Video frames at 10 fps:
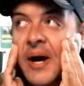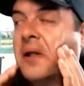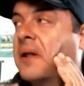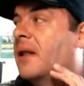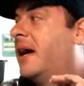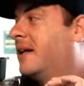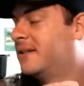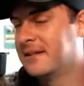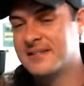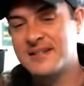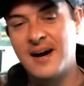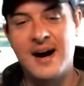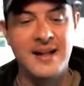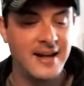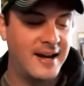my Lanta.
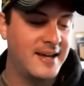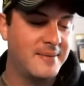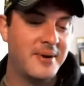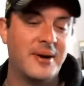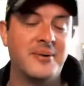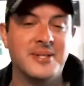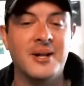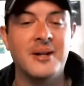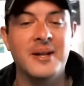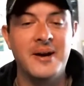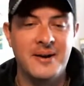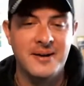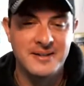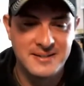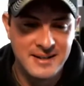Scott, that email was
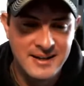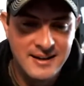hilarious.